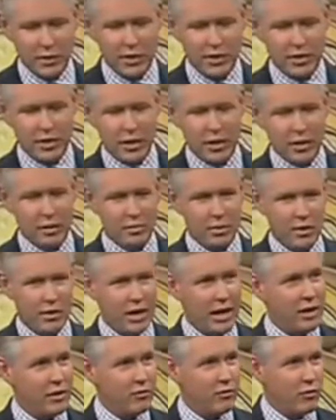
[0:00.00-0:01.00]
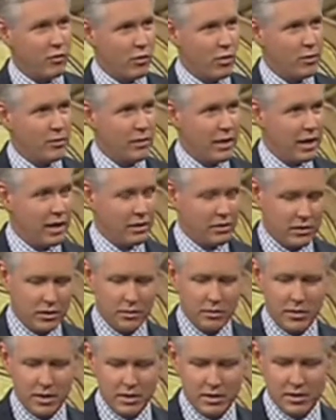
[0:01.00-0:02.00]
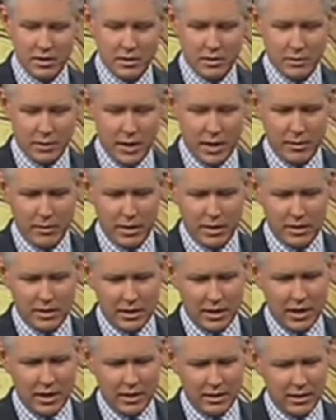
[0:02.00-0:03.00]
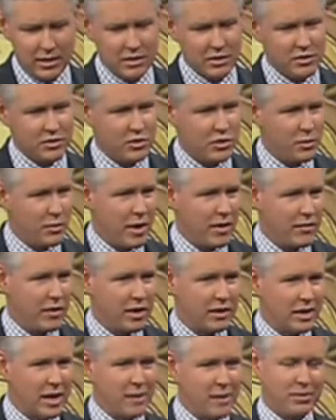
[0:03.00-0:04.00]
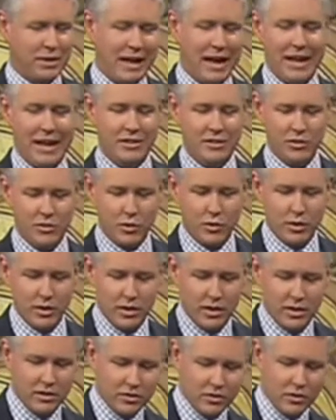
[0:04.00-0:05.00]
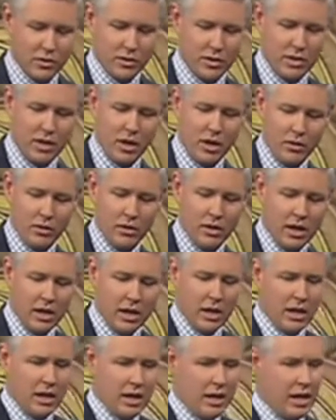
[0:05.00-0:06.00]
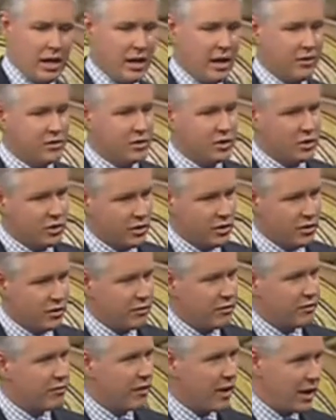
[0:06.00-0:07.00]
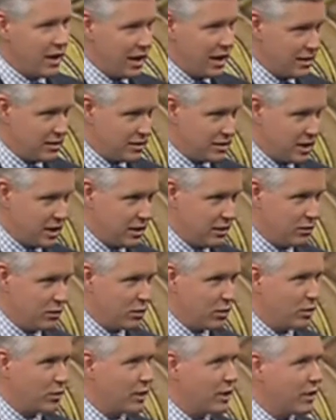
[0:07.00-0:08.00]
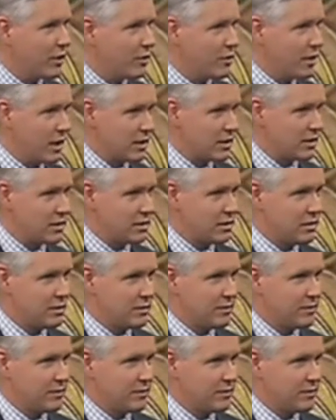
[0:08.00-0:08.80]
we talked about how to form that good business plan, but let's assume I've got that plan sorted out and I've secured financing. Where do I go next?